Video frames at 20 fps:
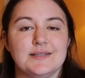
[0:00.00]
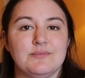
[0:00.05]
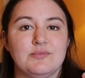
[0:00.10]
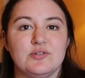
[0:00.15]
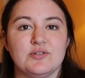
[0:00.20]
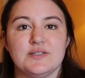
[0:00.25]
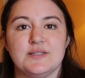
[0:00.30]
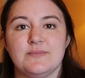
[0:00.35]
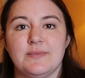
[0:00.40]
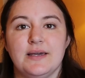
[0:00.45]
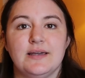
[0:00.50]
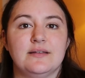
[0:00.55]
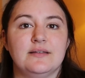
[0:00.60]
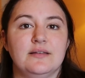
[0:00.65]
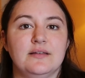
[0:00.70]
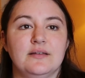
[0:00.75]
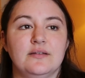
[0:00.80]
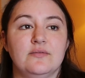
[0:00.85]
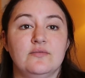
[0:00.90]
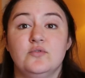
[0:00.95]

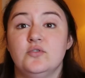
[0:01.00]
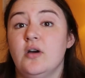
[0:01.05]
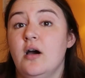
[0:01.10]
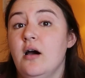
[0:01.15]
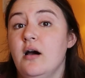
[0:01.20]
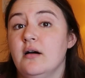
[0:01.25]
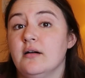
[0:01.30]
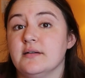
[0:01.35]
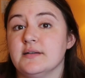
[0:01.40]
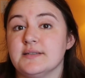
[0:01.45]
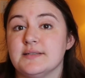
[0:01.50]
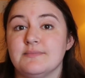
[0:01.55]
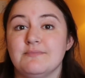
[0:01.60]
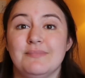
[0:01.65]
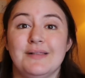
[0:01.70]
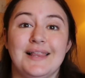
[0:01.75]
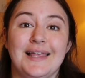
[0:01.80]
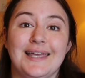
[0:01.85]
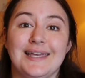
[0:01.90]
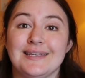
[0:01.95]
perspective, dogs,
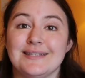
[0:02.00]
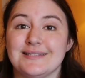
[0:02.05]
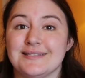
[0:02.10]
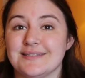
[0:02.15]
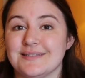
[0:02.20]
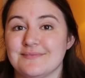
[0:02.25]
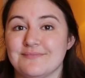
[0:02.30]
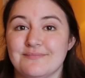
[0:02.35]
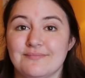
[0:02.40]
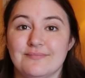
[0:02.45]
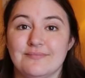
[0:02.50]
plants,